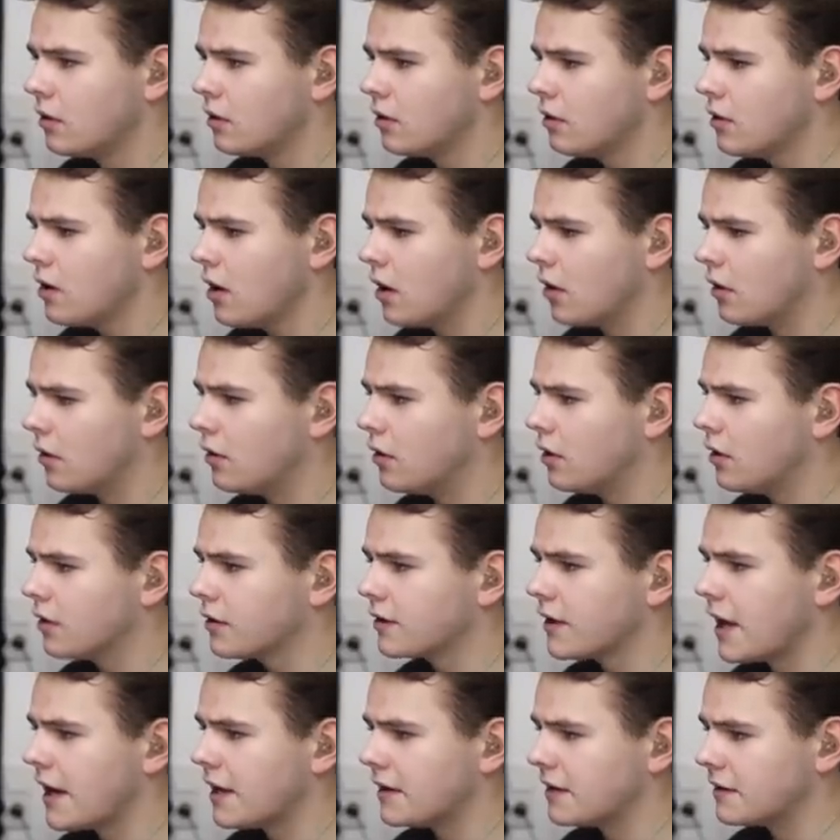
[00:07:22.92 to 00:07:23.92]
No,
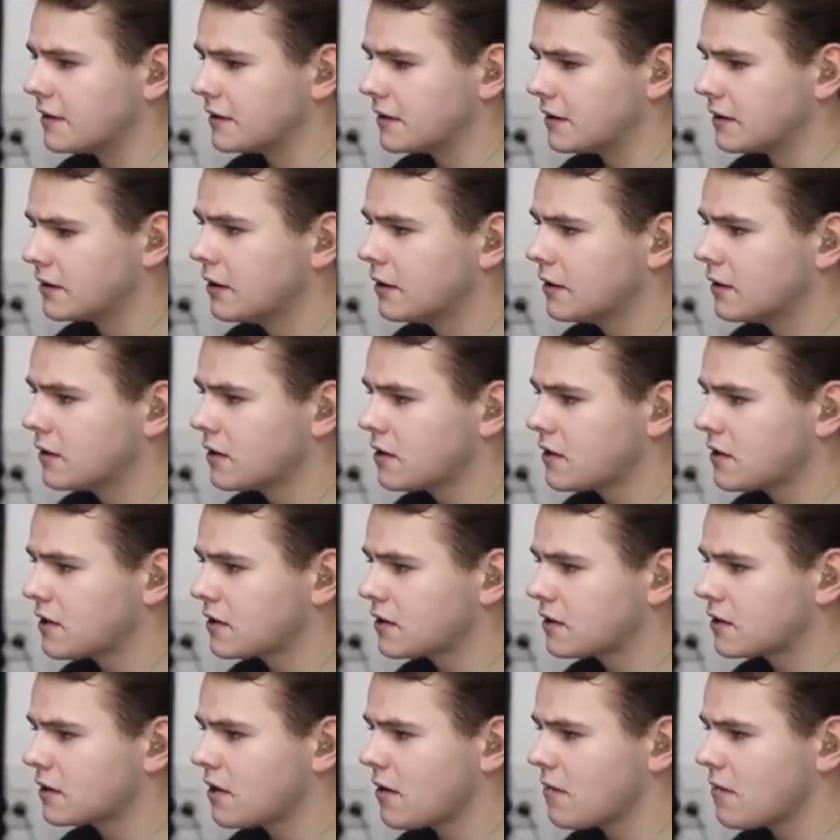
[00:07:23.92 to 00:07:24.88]
okay, it isn't. There's just